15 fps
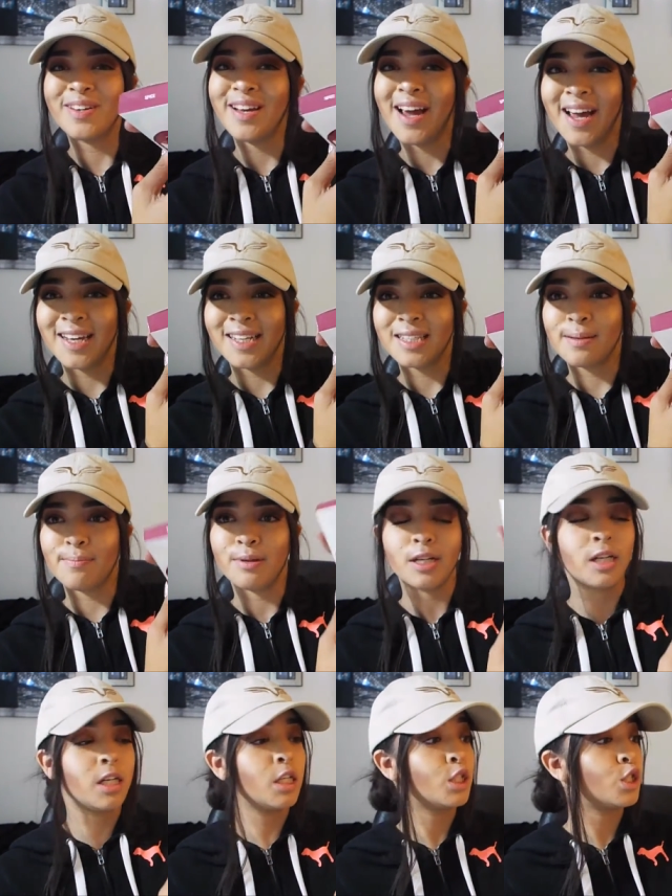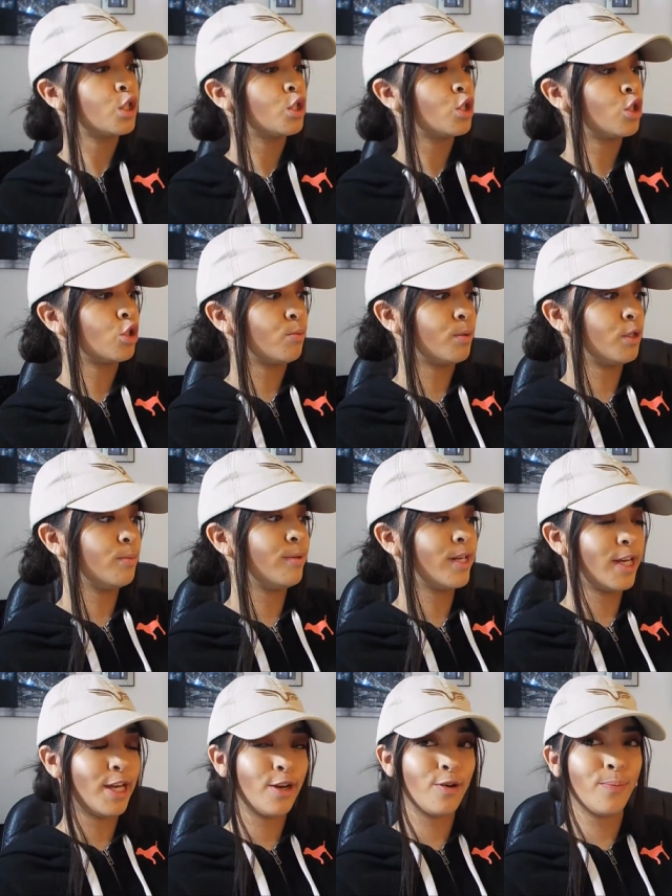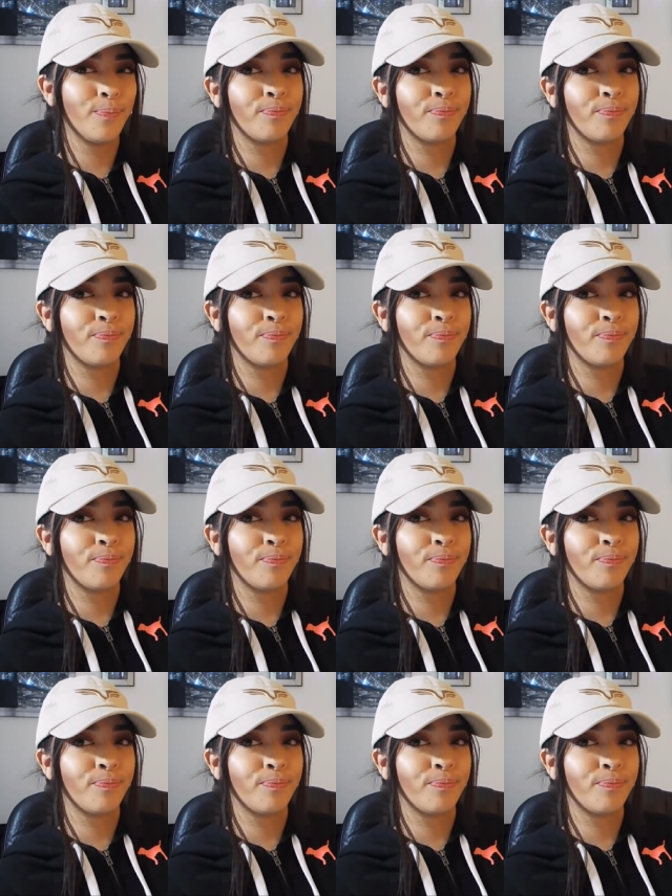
for you guys, but it's super duper cute.